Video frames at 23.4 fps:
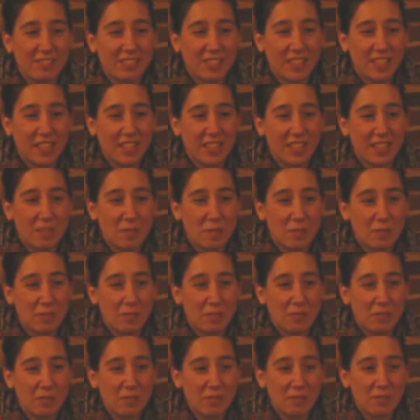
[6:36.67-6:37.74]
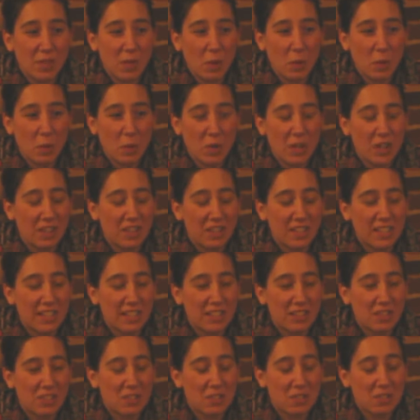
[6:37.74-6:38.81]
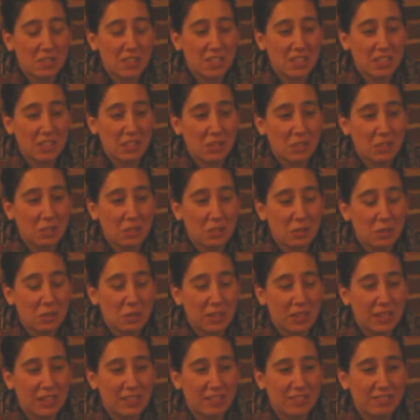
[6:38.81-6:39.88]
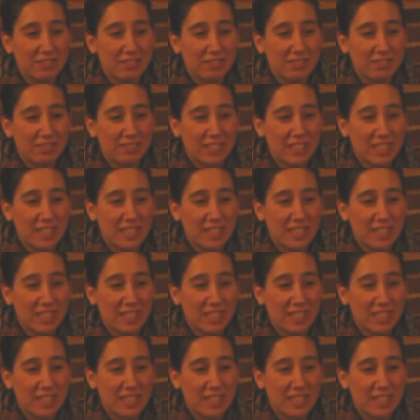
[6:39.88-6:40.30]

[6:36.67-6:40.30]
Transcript: the oil industry's colluding